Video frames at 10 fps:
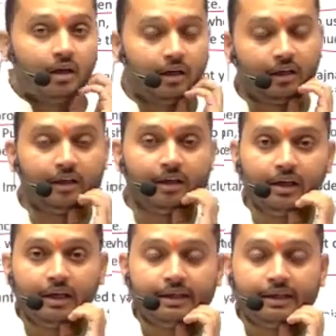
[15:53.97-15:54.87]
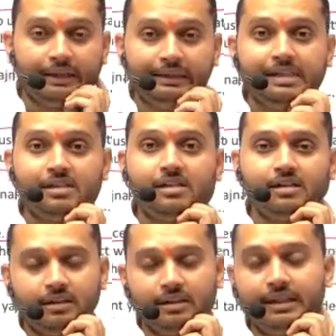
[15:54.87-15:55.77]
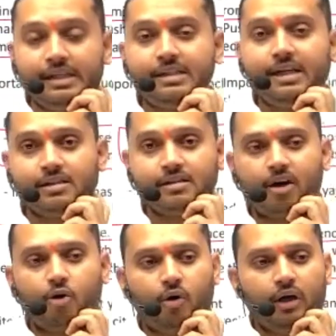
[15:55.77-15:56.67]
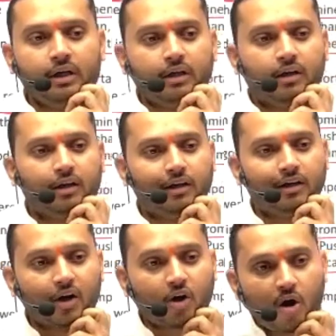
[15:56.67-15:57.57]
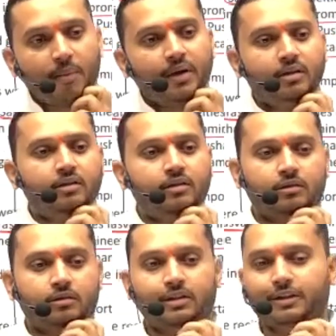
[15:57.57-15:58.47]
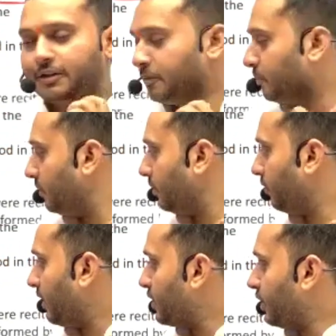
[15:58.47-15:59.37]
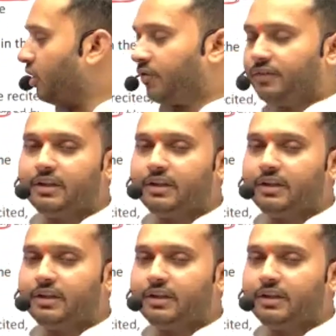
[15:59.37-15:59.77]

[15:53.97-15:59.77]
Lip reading: uh, in these days now, a common uh, version of